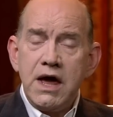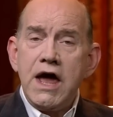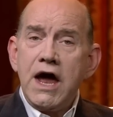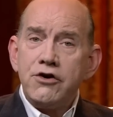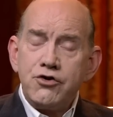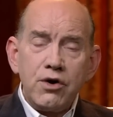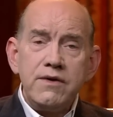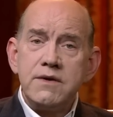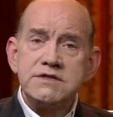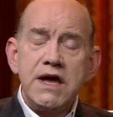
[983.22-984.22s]
And during
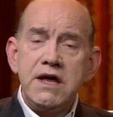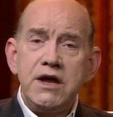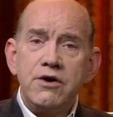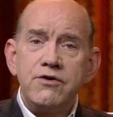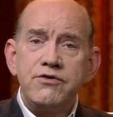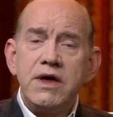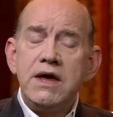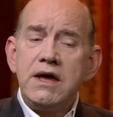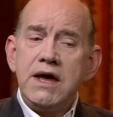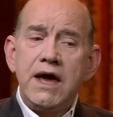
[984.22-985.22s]
those eight years,
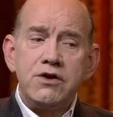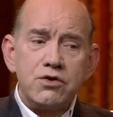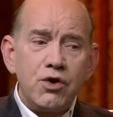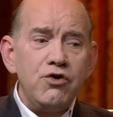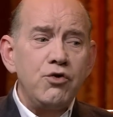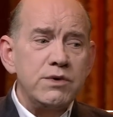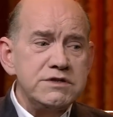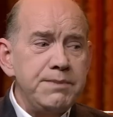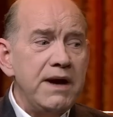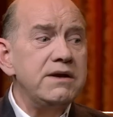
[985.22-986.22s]
he had to learn to
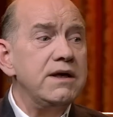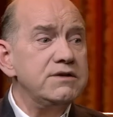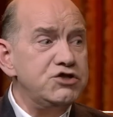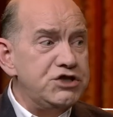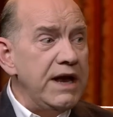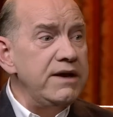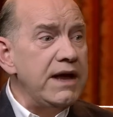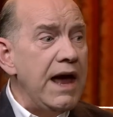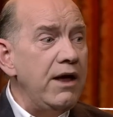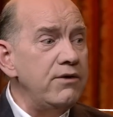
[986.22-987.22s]
respect
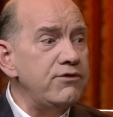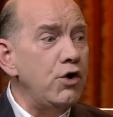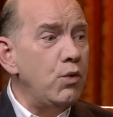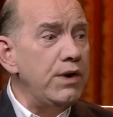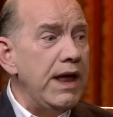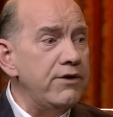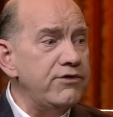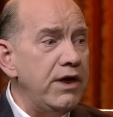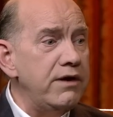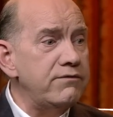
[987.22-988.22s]
Gentiles who were now
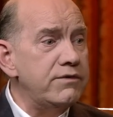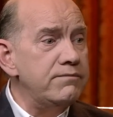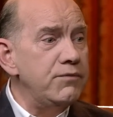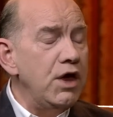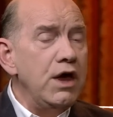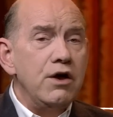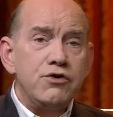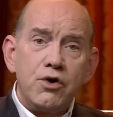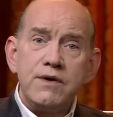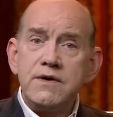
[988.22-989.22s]
saved.
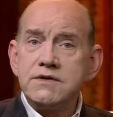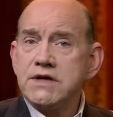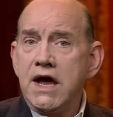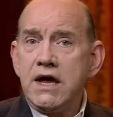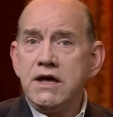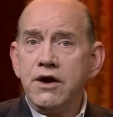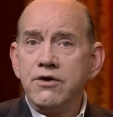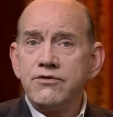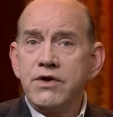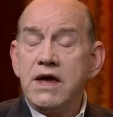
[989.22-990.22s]
During those eight
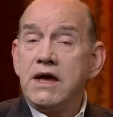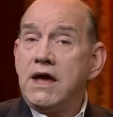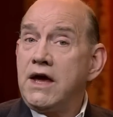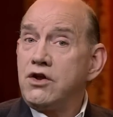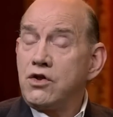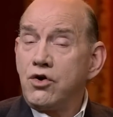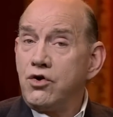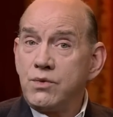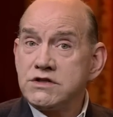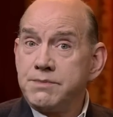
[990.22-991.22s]
years, he had to learn
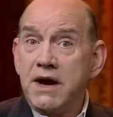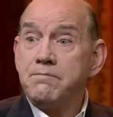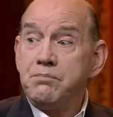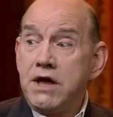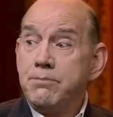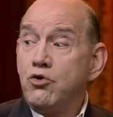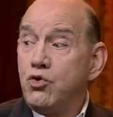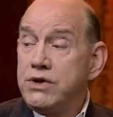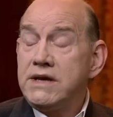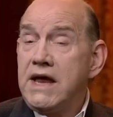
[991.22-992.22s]
to respect people
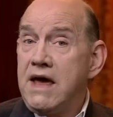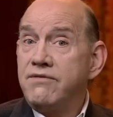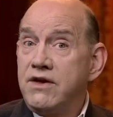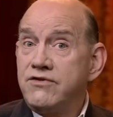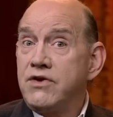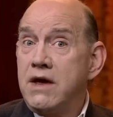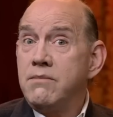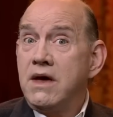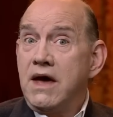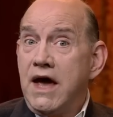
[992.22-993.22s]
who didn't have his same
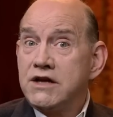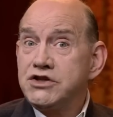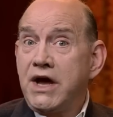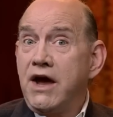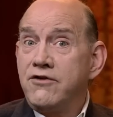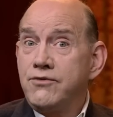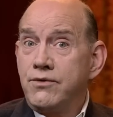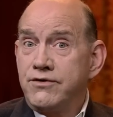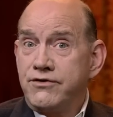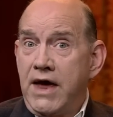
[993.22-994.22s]

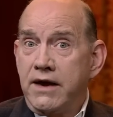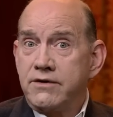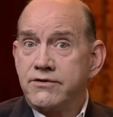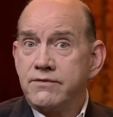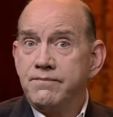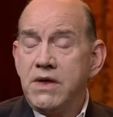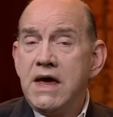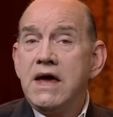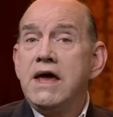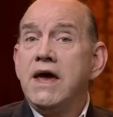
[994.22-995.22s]
educational status.
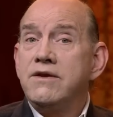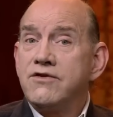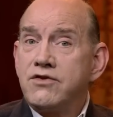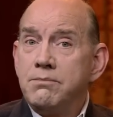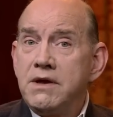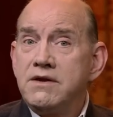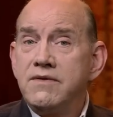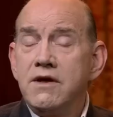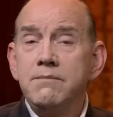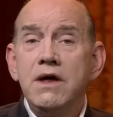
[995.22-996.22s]
He had to submit to
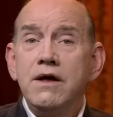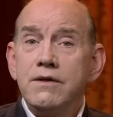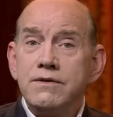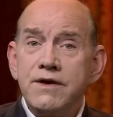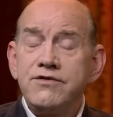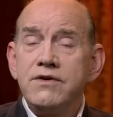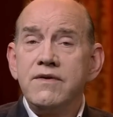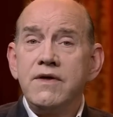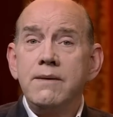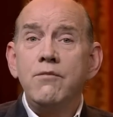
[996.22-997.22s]
them, listen to
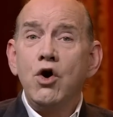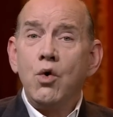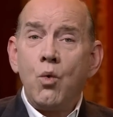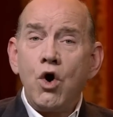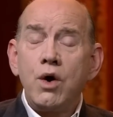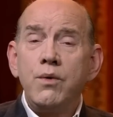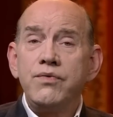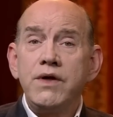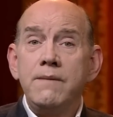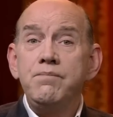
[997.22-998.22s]
them, work with
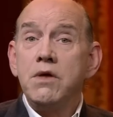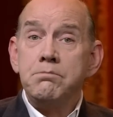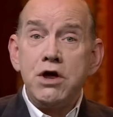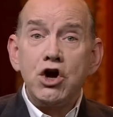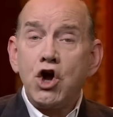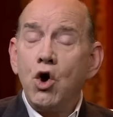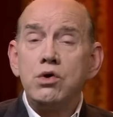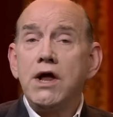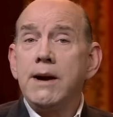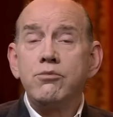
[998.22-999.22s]
them, be a co
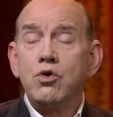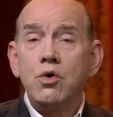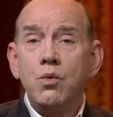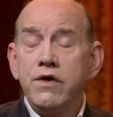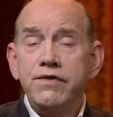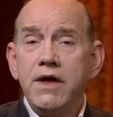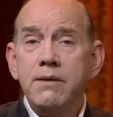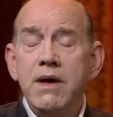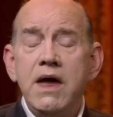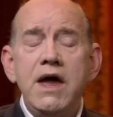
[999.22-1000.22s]
laborer with
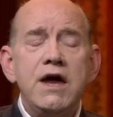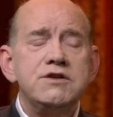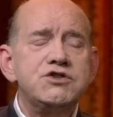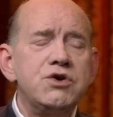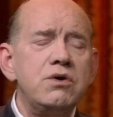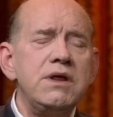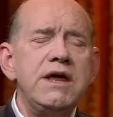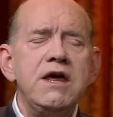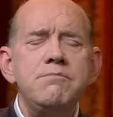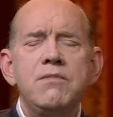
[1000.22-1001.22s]
them, and
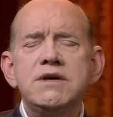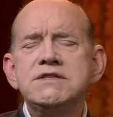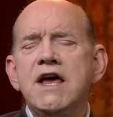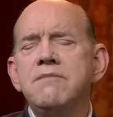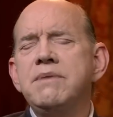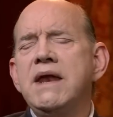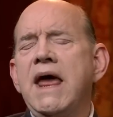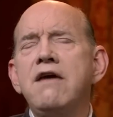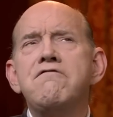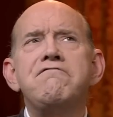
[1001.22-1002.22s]
surely it must have been
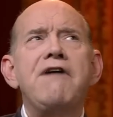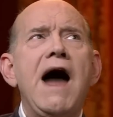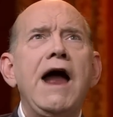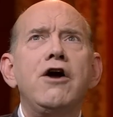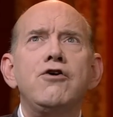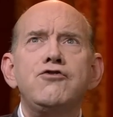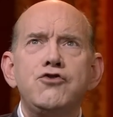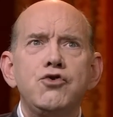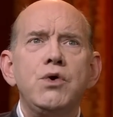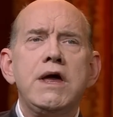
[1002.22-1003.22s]
a fire
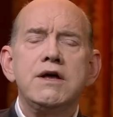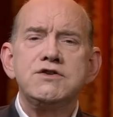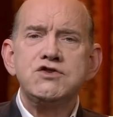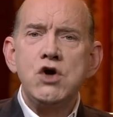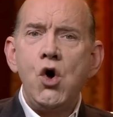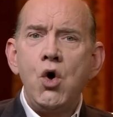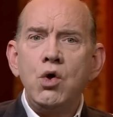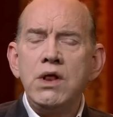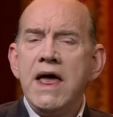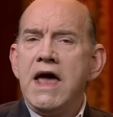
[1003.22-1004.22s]
to his
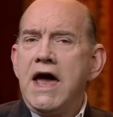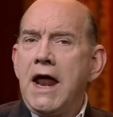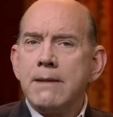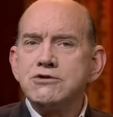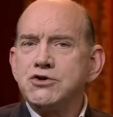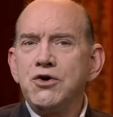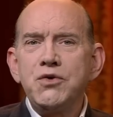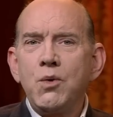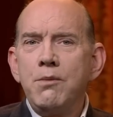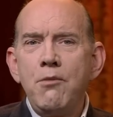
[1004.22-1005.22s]
soul. And I'm sure
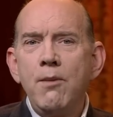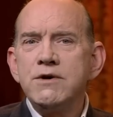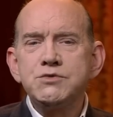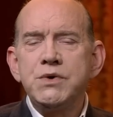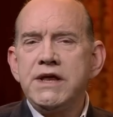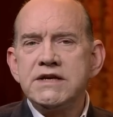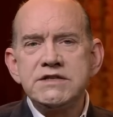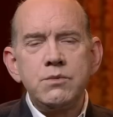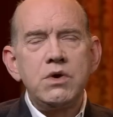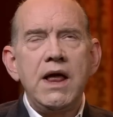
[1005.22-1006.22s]
there were moments when he
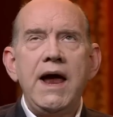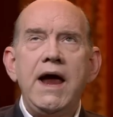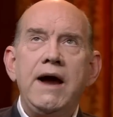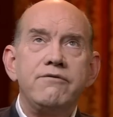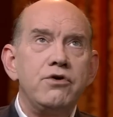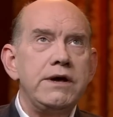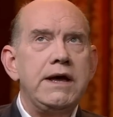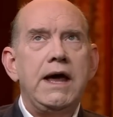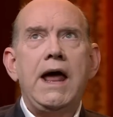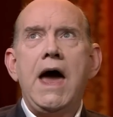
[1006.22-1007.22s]
said, Will I ever
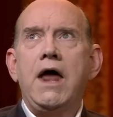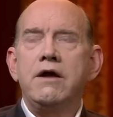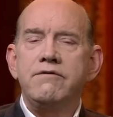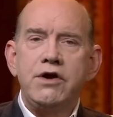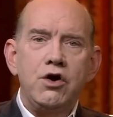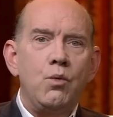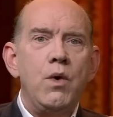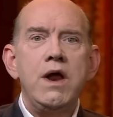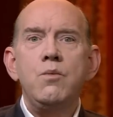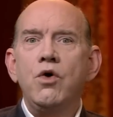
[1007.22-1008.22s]
get out of here?
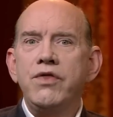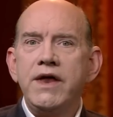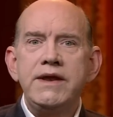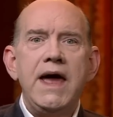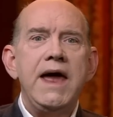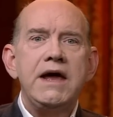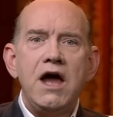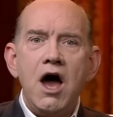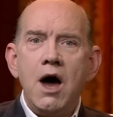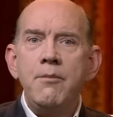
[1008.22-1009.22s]
When will the day
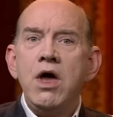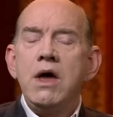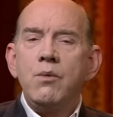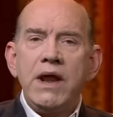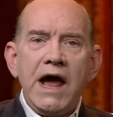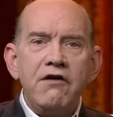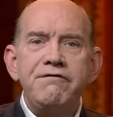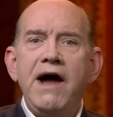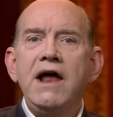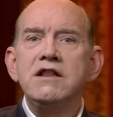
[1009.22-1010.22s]
come when I
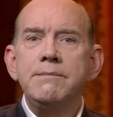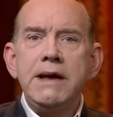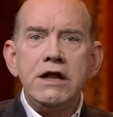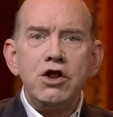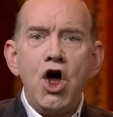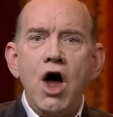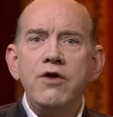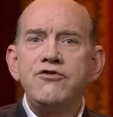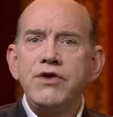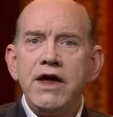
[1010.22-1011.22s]
finally be
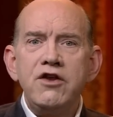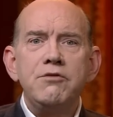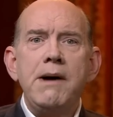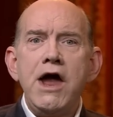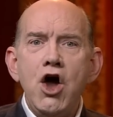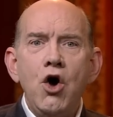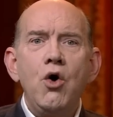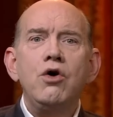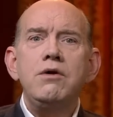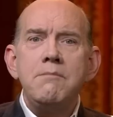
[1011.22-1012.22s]
launched into my
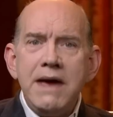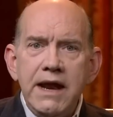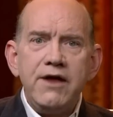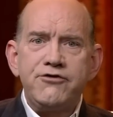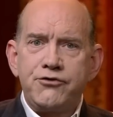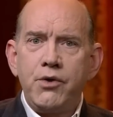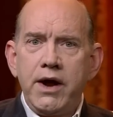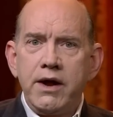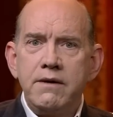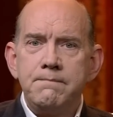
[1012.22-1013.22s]
own
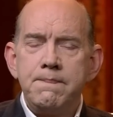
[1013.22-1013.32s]
ministry?